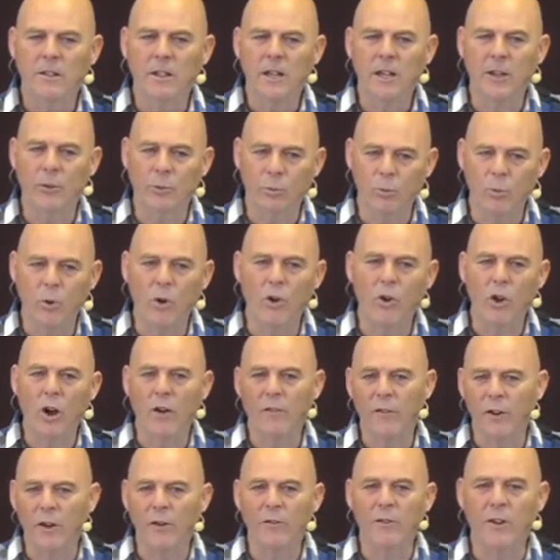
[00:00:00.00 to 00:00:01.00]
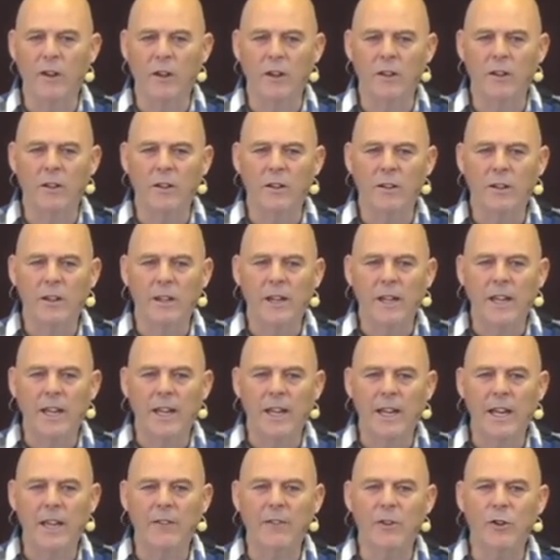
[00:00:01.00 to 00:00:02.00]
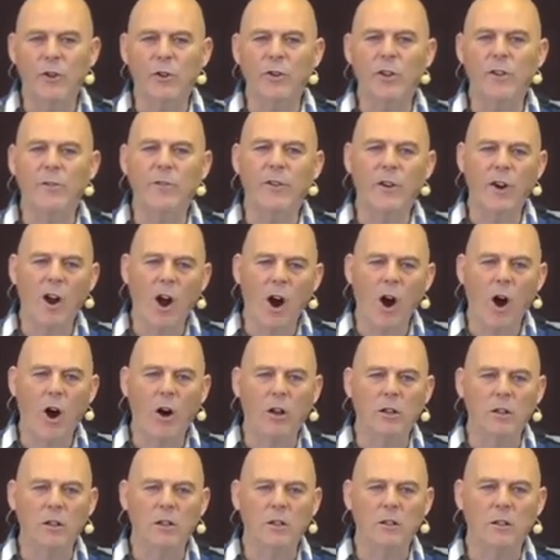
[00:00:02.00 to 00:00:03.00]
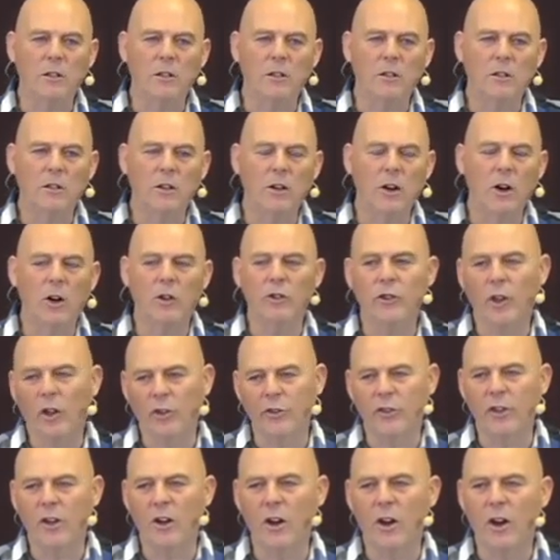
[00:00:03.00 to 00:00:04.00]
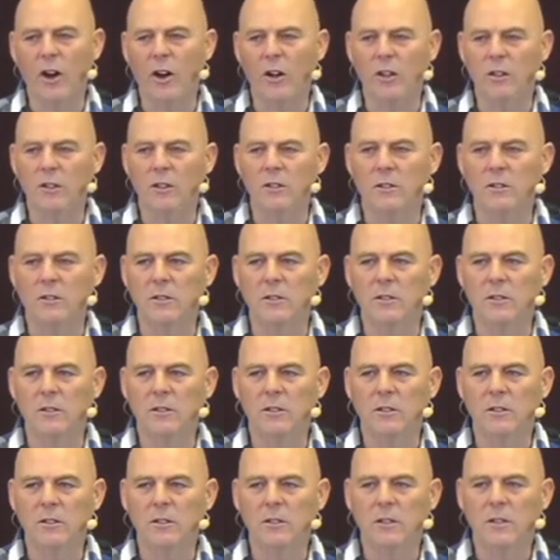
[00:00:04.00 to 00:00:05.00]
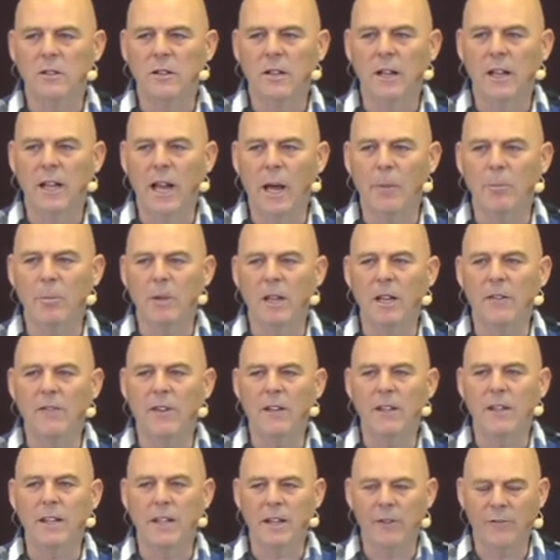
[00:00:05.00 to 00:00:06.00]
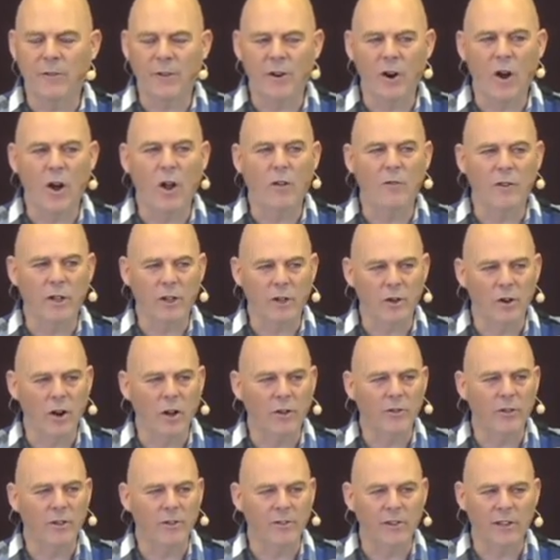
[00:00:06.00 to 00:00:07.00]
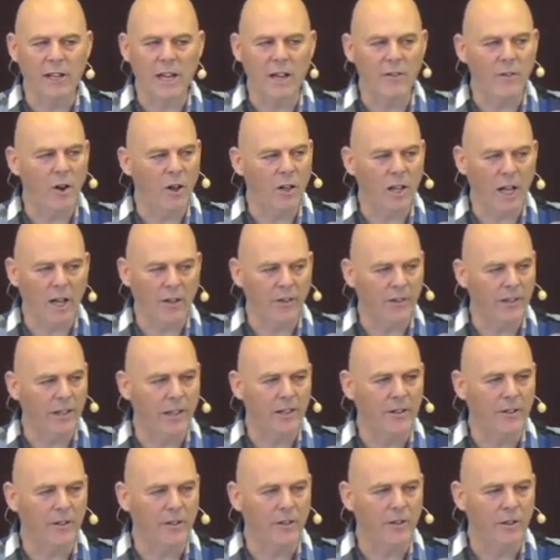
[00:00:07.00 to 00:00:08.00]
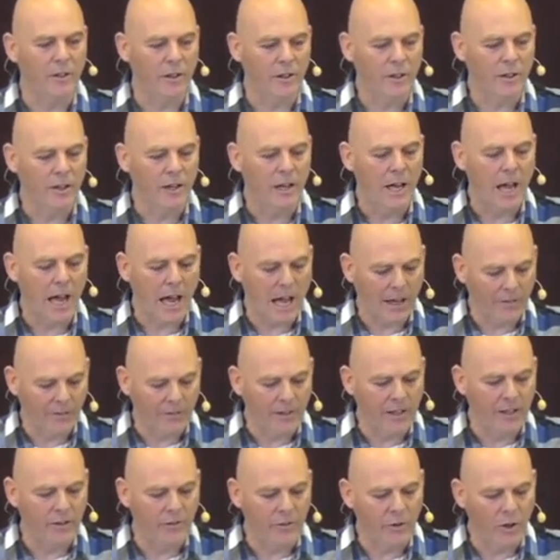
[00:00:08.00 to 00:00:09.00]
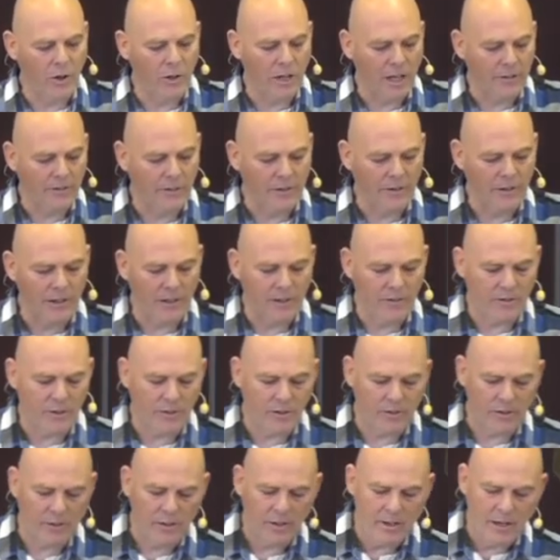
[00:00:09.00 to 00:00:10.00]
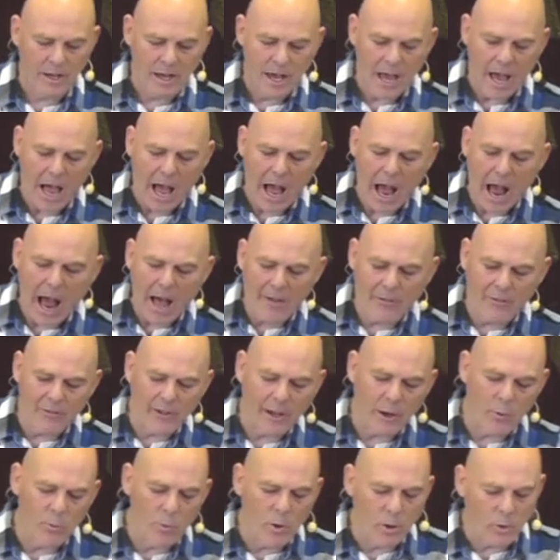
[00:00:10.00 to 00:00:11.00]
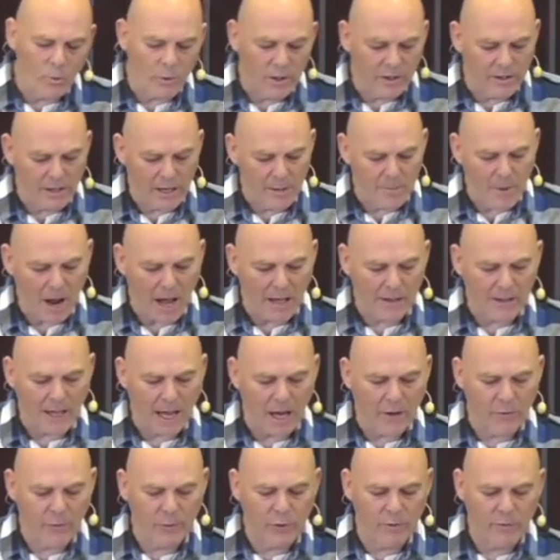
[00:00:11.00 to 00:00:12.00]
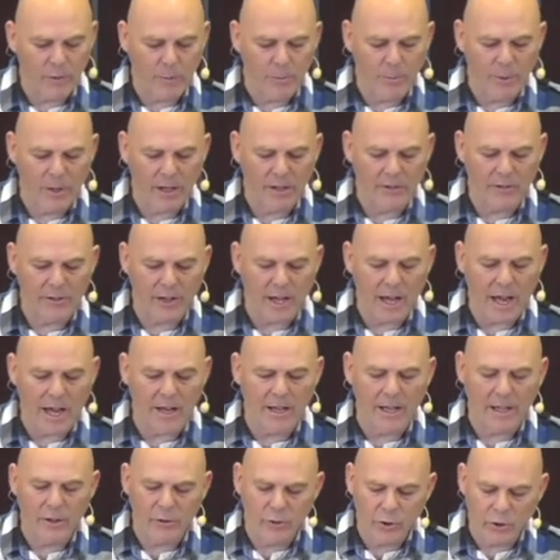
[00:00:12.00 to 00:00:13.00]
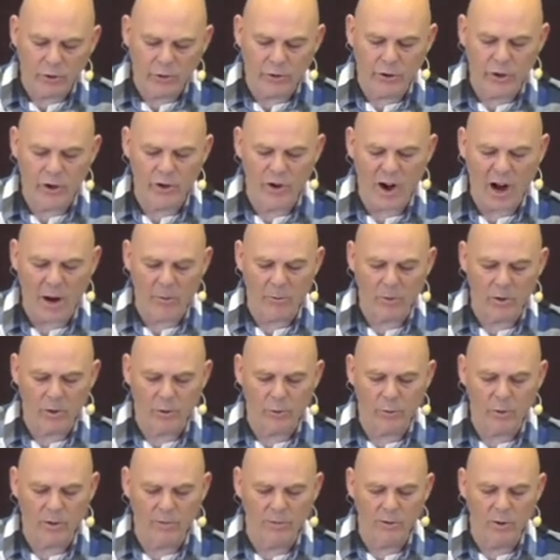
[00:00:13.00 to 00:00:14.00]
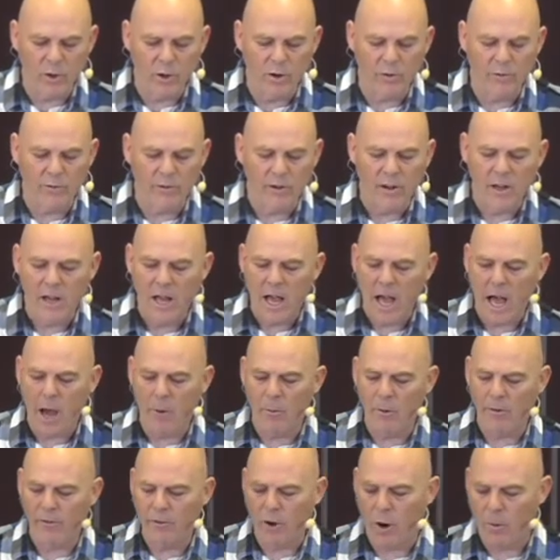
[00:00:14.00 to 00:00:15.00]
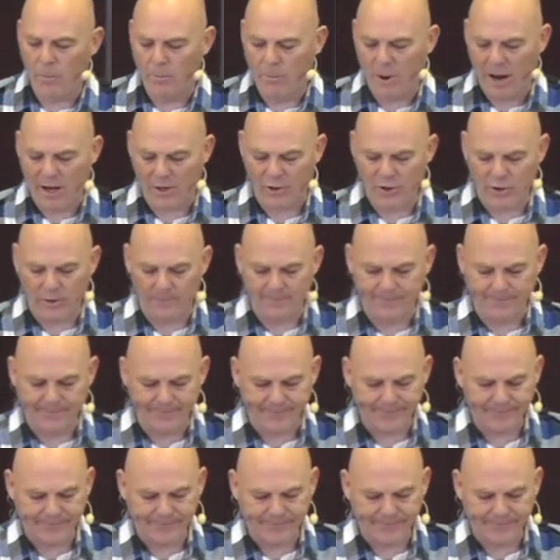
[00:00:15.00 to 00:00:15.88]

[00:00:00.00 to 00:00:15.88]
It's one or the other. He either does it for all or not at all. And I believe he did it for all on the cross. He forgave all our sins and heals all our diseases. And he will redeem our lives from the pit. And he does crown us with love and with compassion.